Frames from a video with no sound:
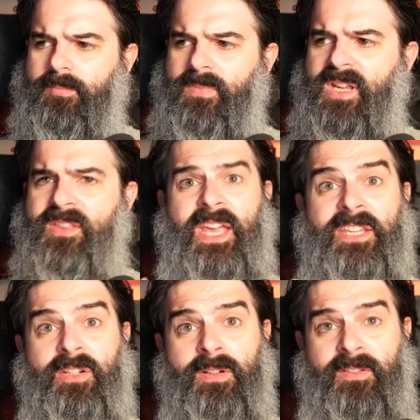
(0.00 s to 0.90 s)
And then
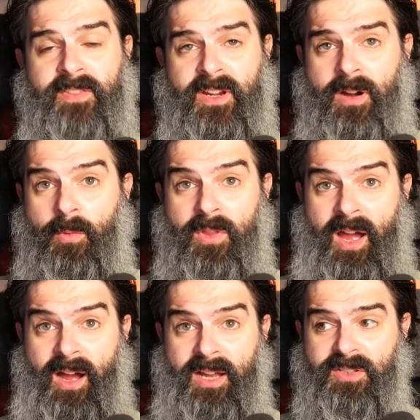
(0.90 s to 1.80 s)
you're going to figure out what the
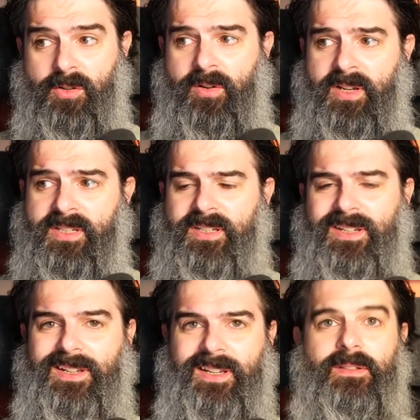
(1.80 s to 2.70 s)
high score is.
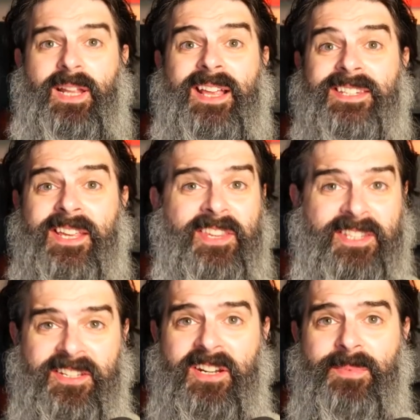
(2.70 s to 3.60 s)
Like I said, this
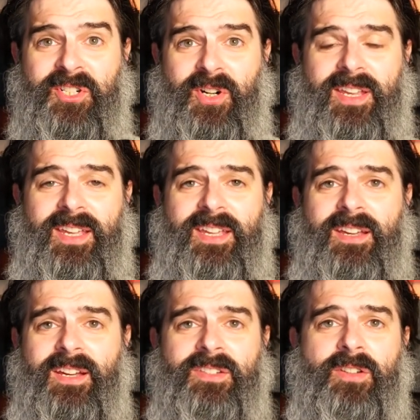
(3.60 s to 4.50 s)
is going to be tricky.
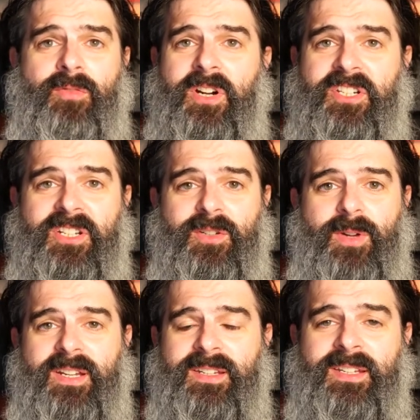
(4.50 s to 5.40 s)
Don't rush into
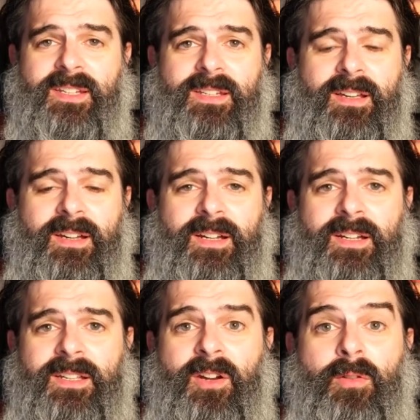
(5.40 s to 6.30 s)
it.
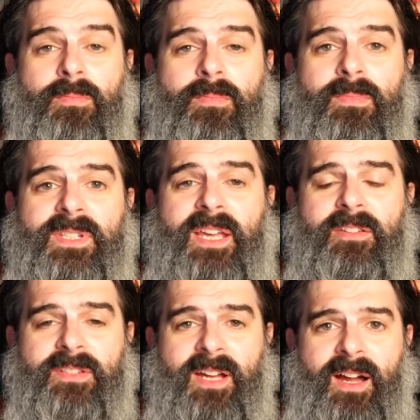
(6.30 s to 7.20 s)
Take
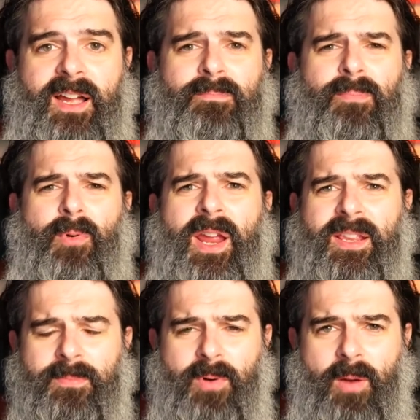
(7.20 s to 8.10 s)
your time,
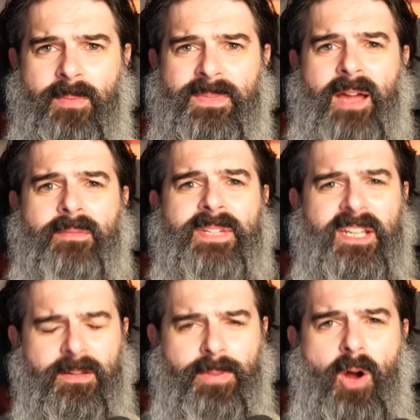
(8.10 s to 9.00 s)
break the problem down,
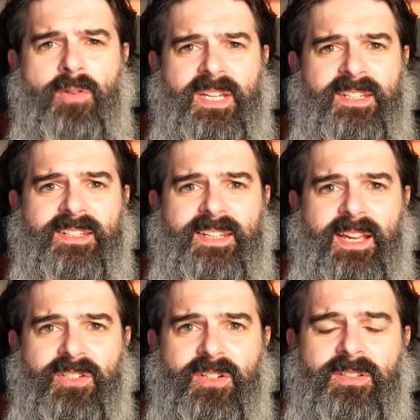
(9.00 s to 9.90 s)
decompose it into
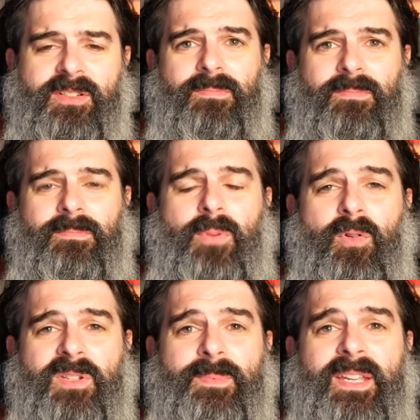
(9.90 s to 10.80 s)
sections.
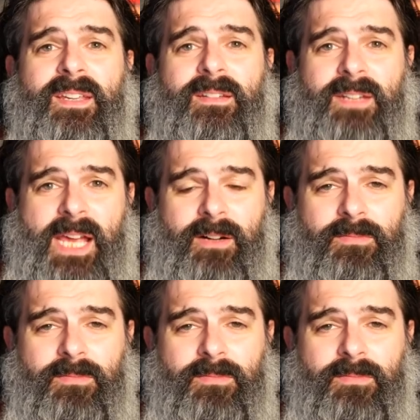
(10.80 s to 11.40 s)
Pause me now.